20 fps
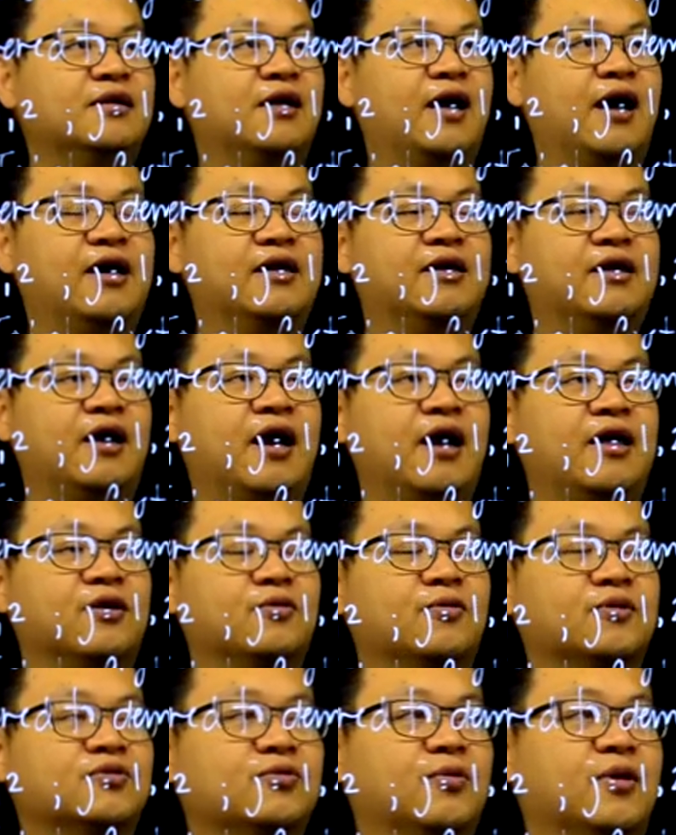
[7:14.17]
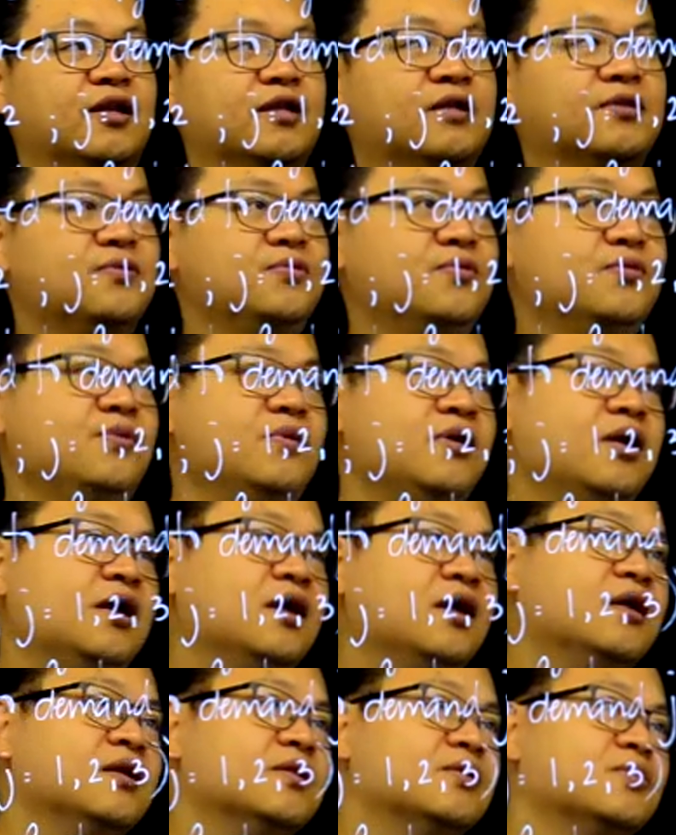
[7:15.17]
I equals 1 and 2,
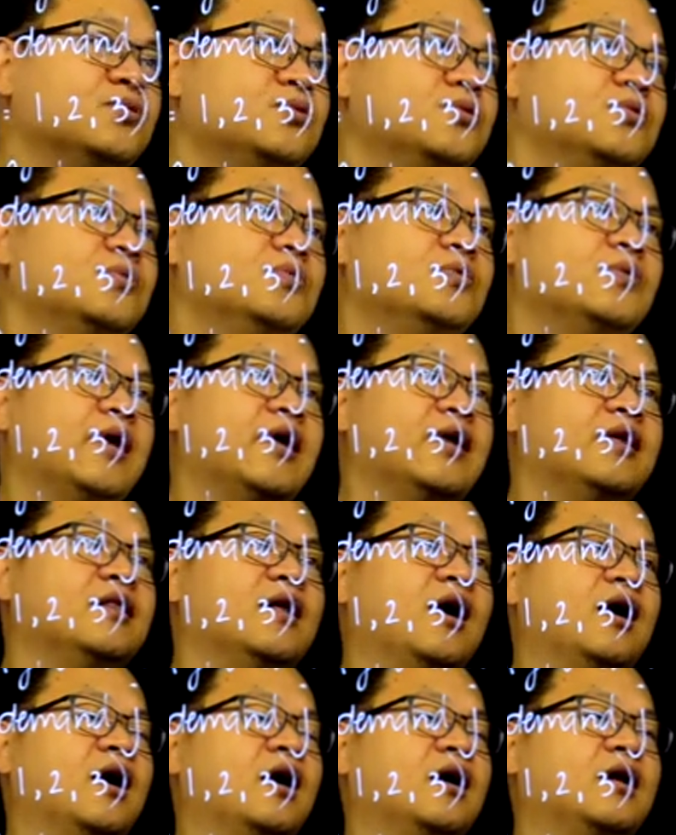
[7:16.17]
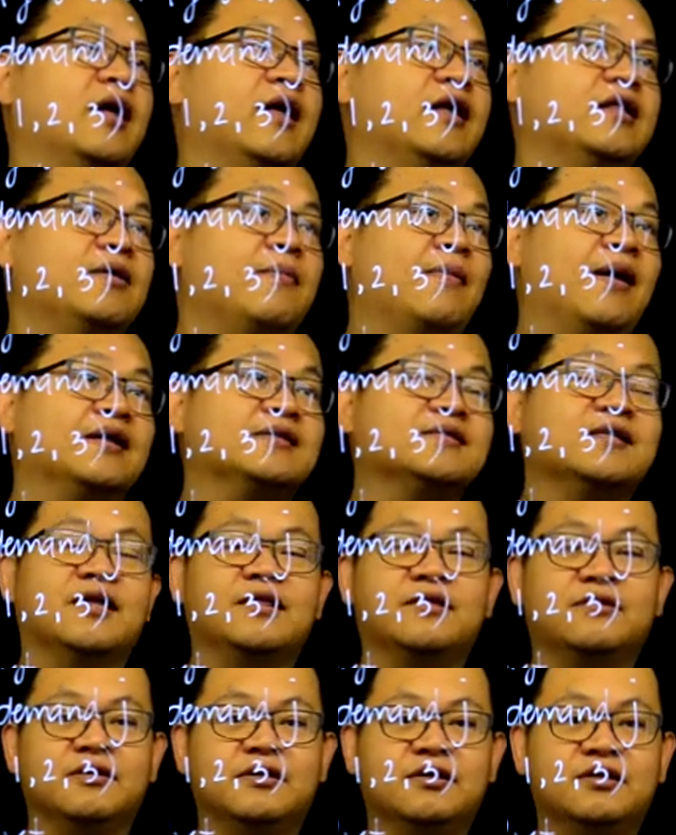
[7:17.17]
to a demand
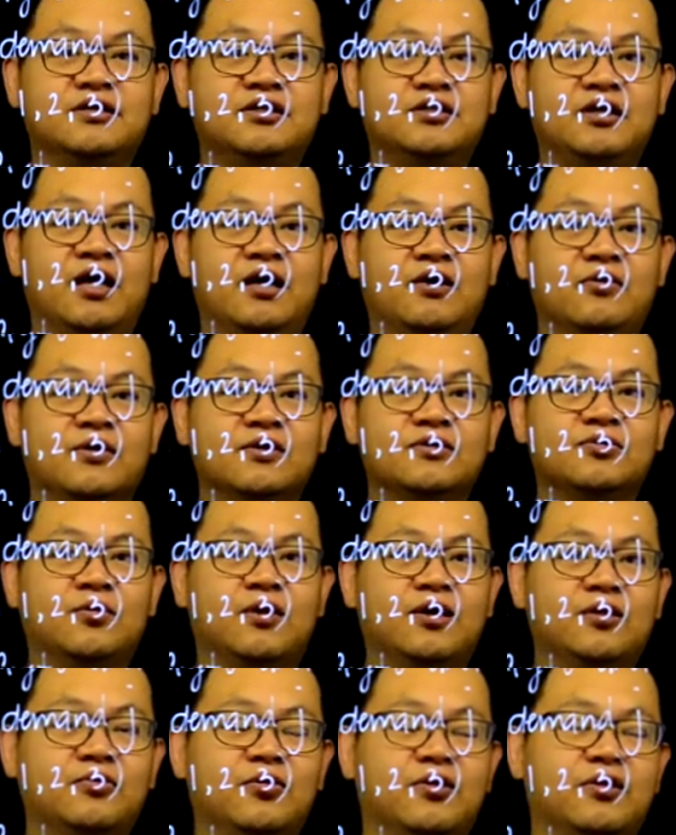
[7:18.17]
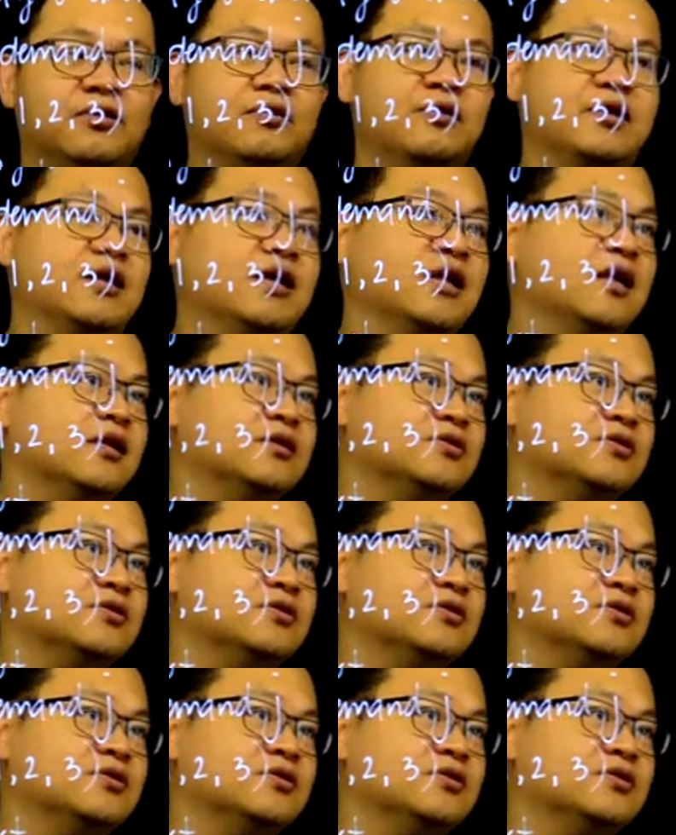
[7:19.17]
center, J equals 1, 2, and 3.